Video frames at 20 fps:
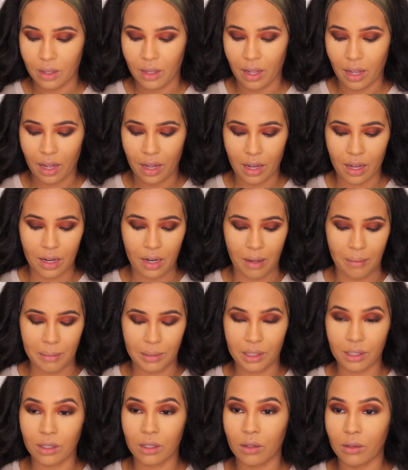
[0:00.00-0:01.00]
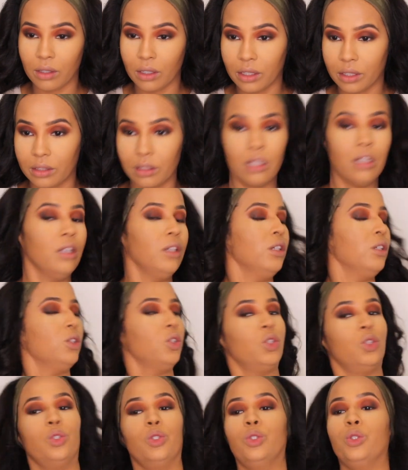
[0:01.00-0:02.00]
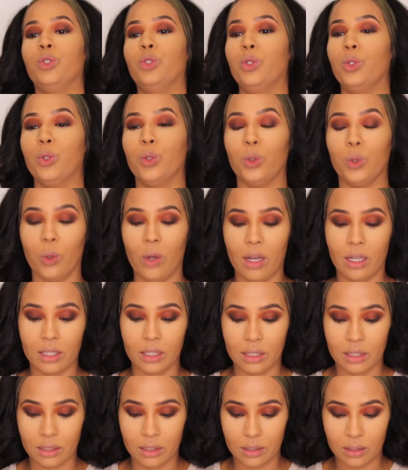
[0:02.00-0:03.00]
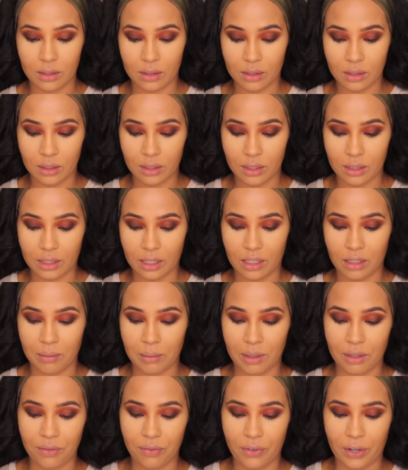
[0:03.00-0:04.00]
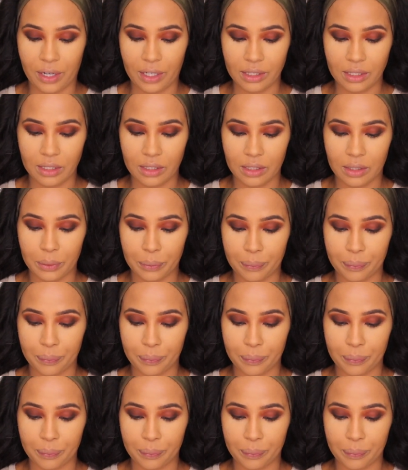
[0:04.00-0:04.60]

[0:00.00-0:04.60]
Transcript: And I'm gonna go in to Cinnamon first.